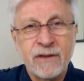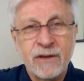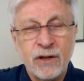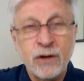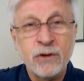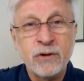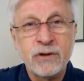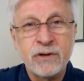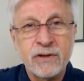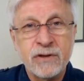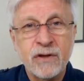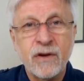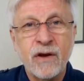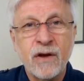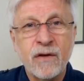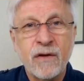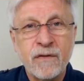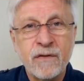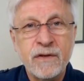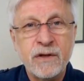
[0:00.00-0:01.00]
Those
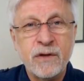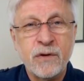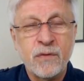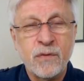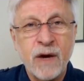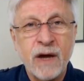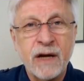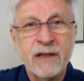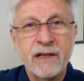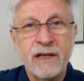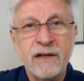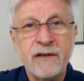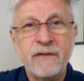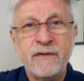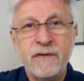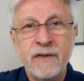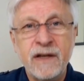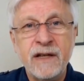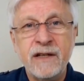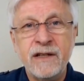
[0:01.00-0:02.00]
directly
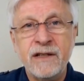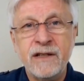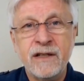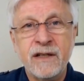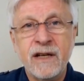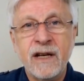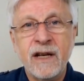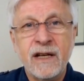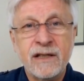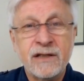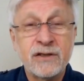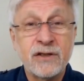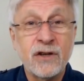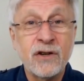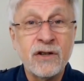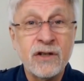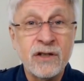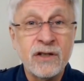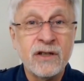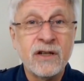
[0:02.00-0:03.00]
feed
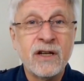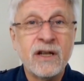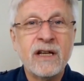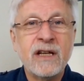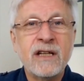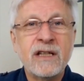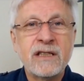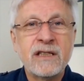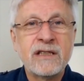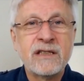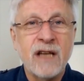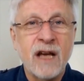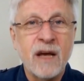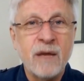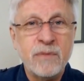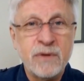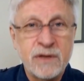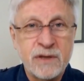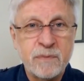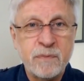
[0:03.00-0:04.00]
certain
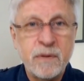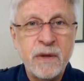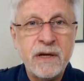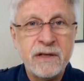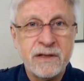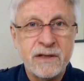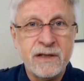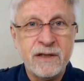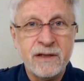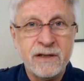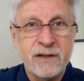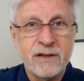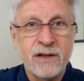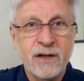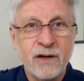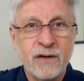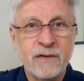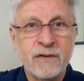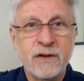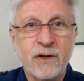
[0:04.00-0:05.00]
subspecies
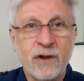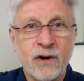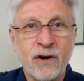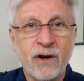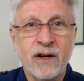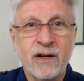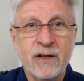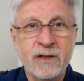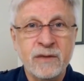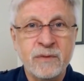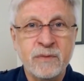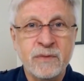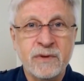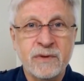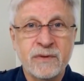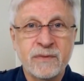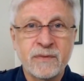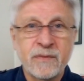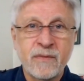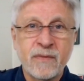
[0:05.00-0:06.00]
of the
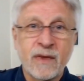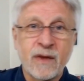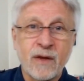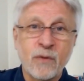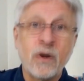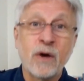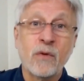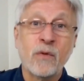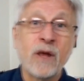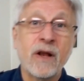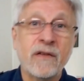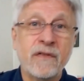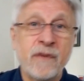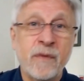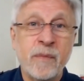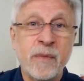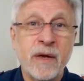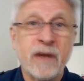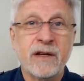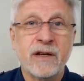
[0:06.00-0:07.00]
organisms. We're well
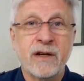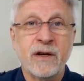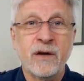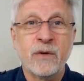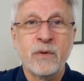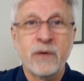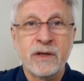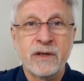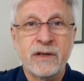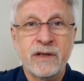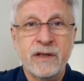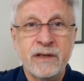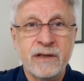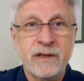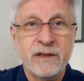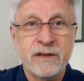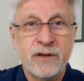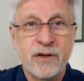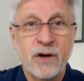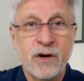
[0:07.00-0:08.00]
familiar with
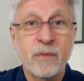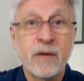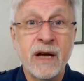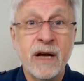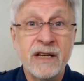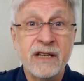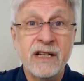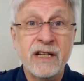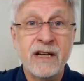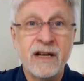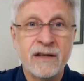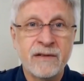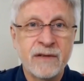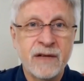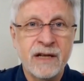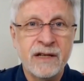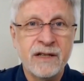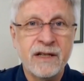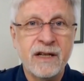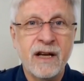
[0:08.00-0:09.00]
the term candida,
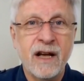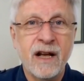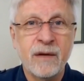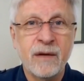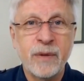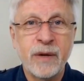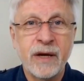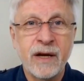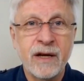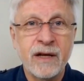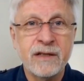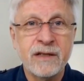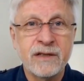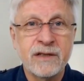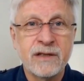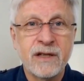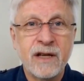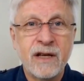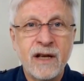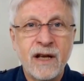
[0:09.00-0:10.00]
candida
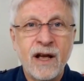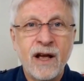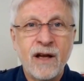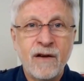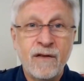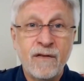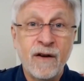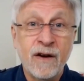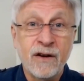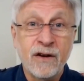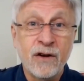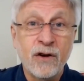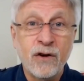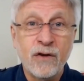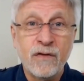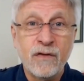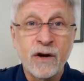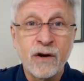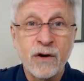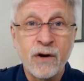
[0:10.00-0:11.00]
albicans, yes.
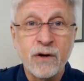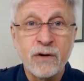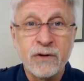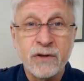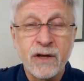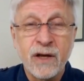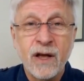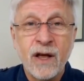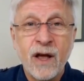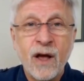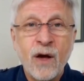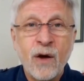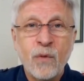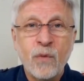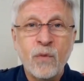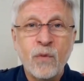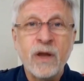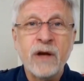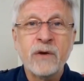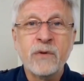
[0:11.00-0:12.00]
fungal overgrowth.
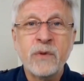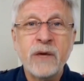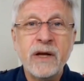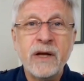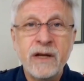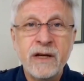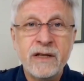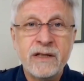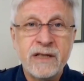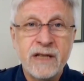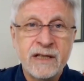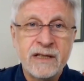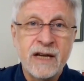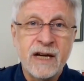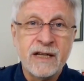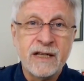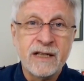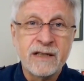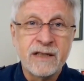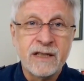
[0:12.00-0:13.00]
When mm-hmm. we eat
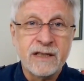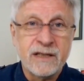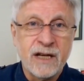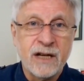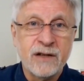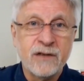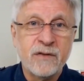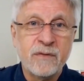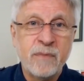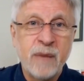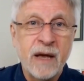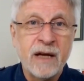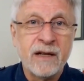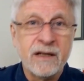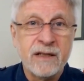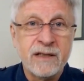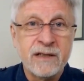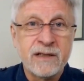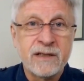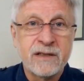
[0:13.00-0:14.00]
a diet that's out of
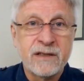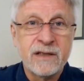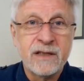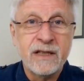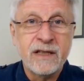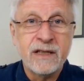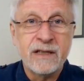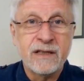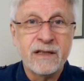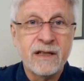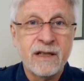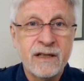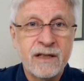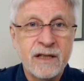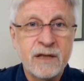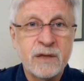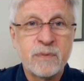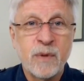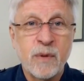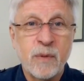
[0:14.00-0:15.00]
balance, it
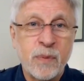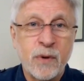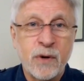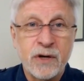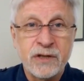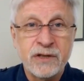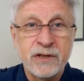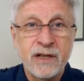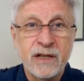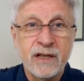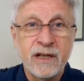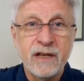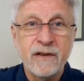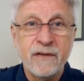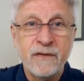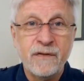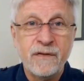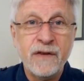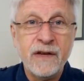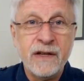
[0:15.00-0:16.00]

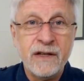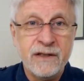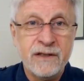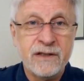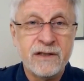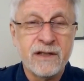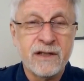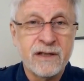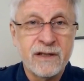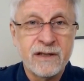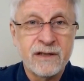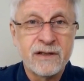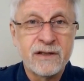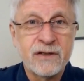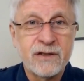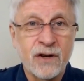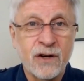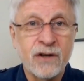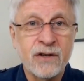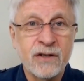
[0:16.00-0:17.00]
disproportionately feeds
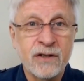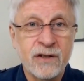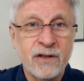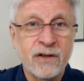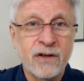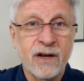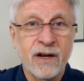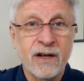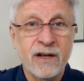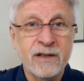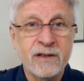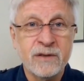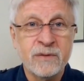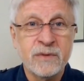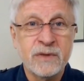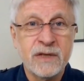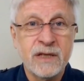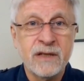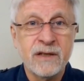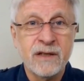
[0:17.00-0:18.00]
certain
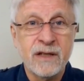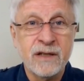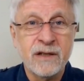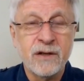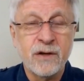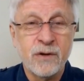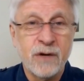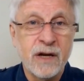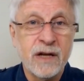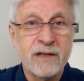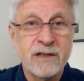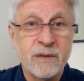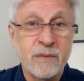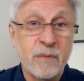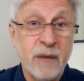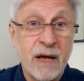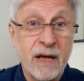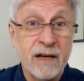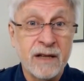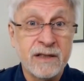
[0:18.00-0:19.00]
organisms and then
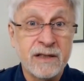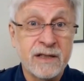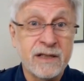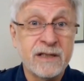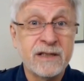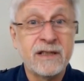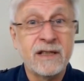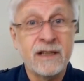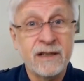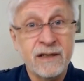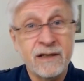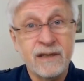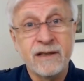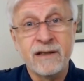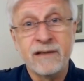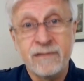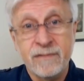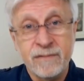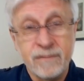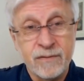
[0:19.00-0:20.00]
creates imbalances that
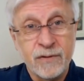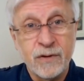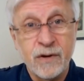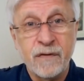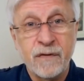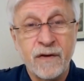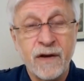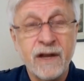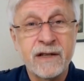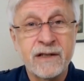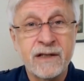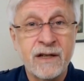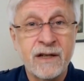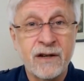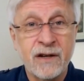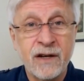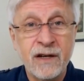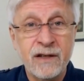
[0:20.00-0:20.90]
reflect in our